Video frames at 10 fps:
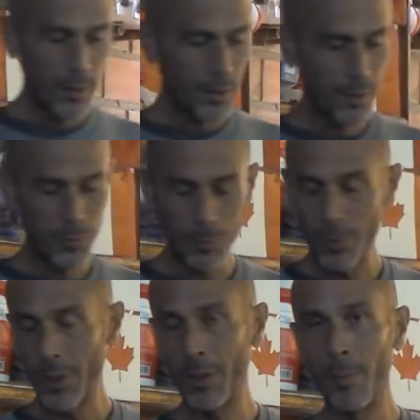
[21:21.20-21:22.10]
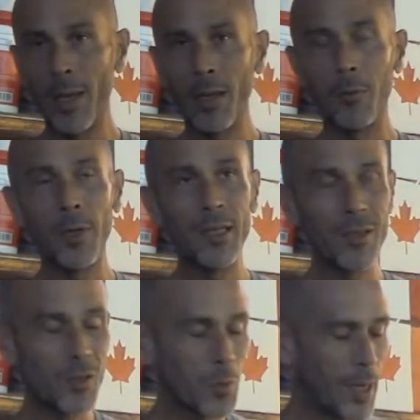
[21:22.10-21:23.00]
is one of the main
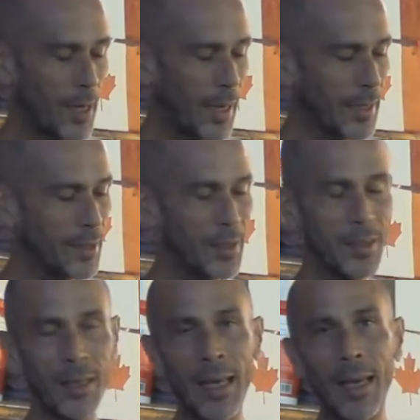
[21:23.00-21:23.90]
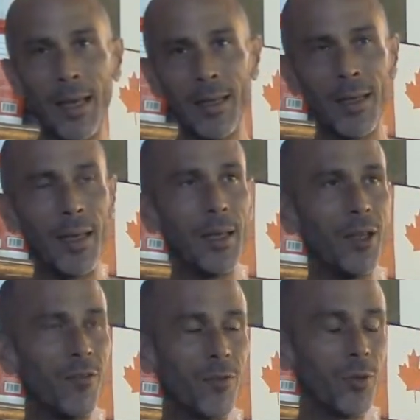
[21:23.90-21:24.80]
reasons why I didn't add any
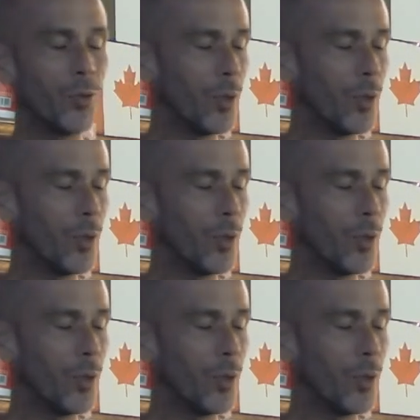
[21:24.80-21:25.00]
fruit